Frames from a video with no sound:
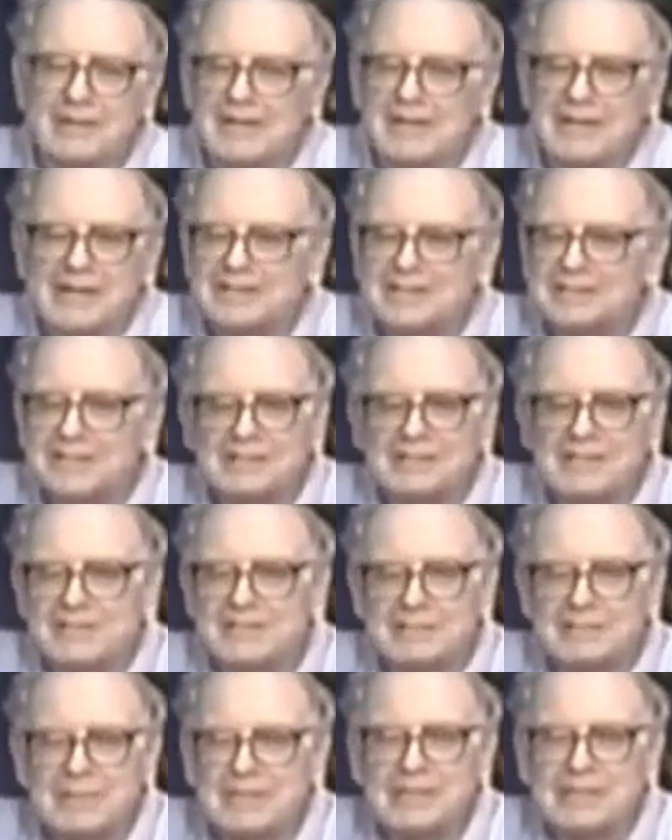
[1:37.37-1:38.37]
Or it
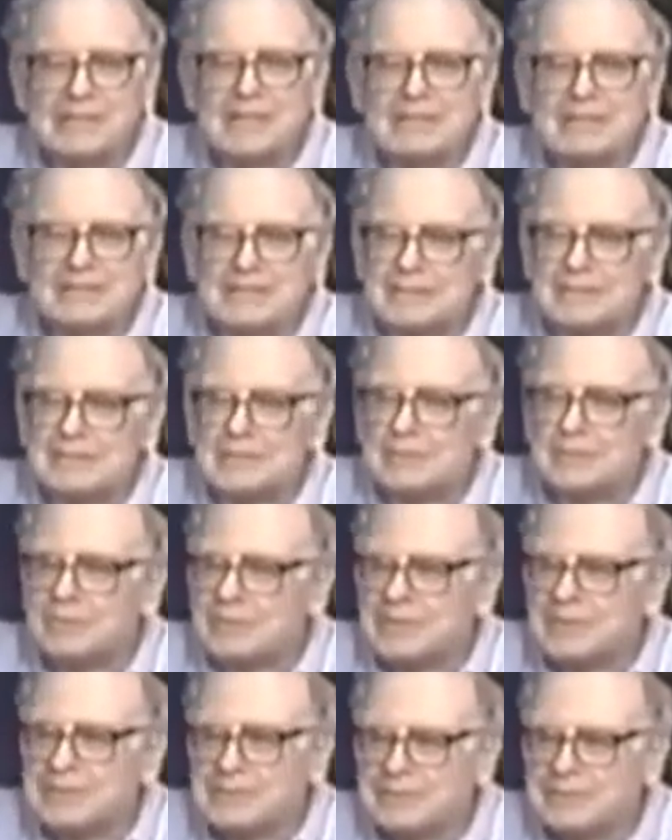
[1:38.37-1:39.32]
just doesn't make any sense.